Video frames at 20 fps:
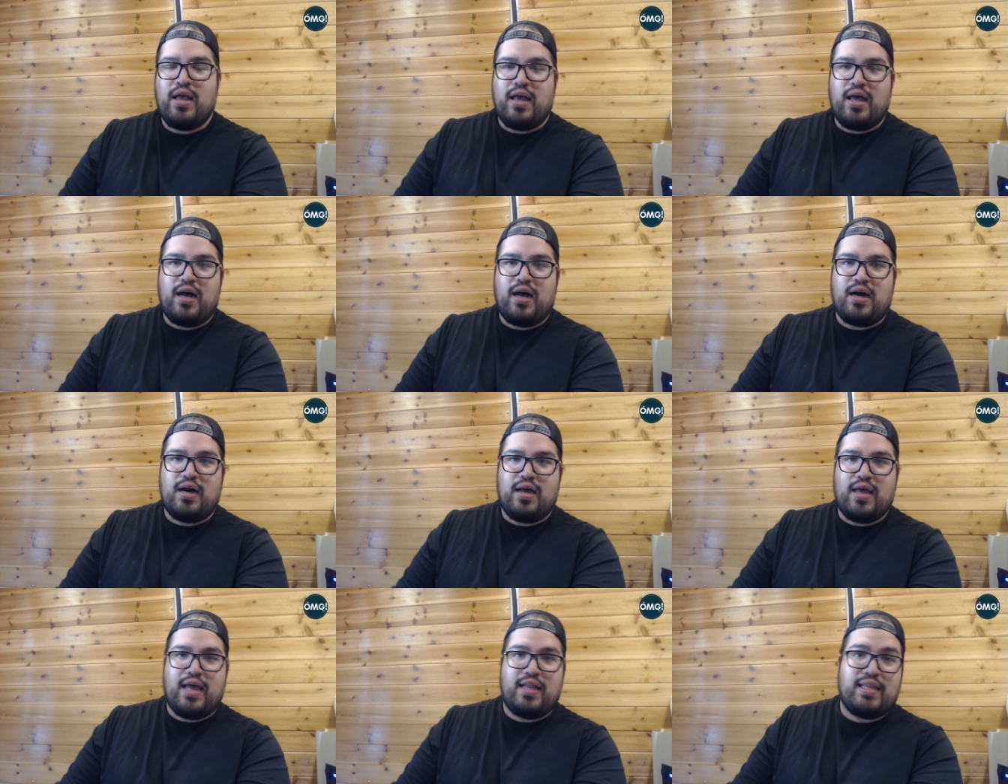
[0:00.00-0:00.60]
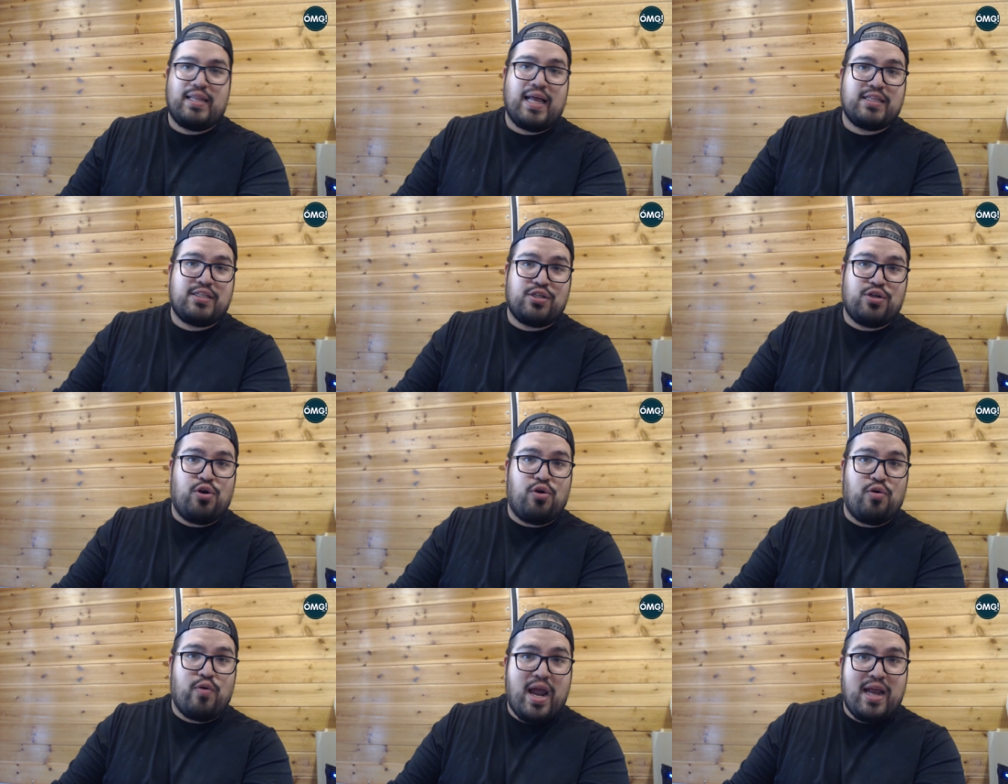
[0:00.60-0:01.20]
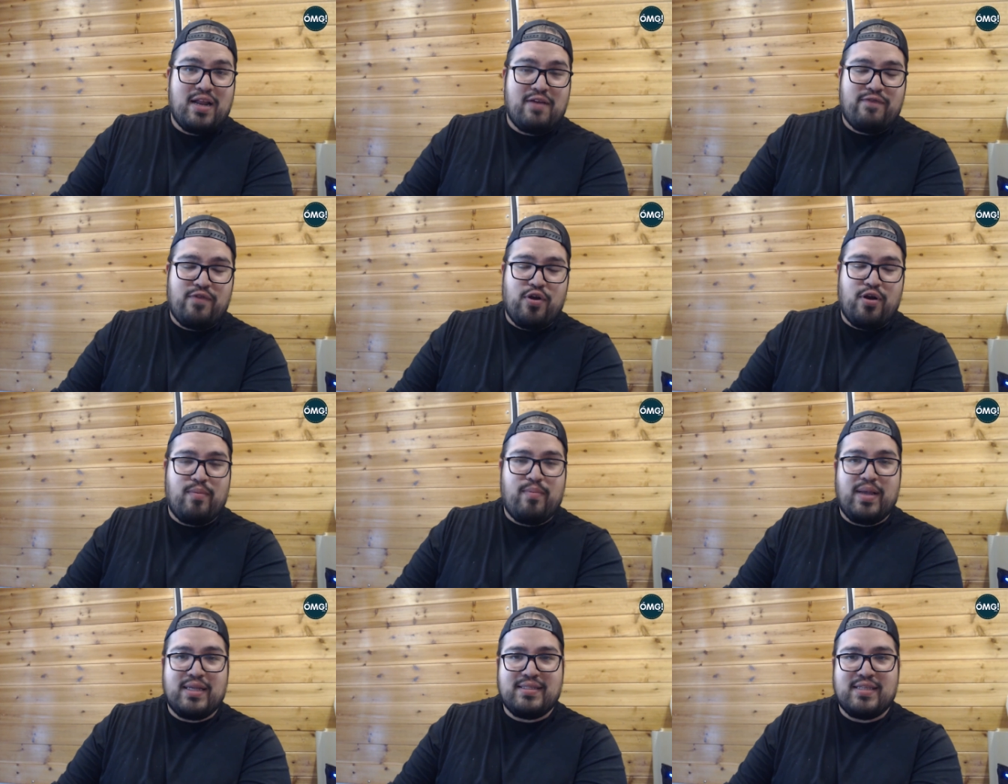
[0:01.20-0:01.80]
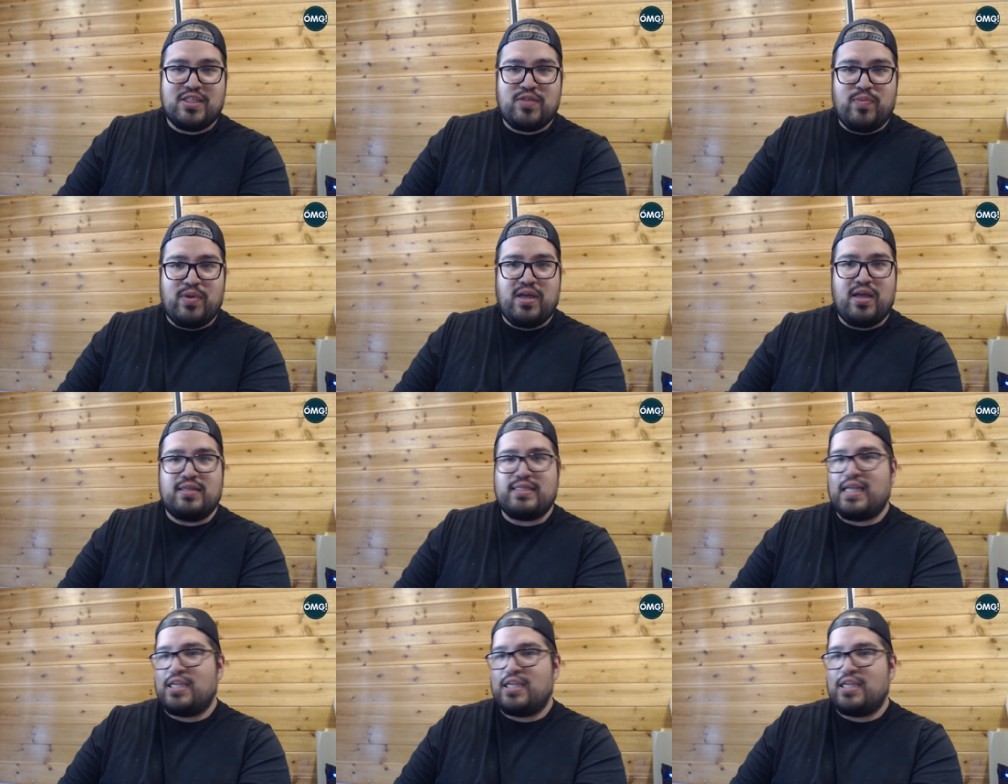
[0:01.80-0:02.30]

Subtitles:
and that's great if you're a business because,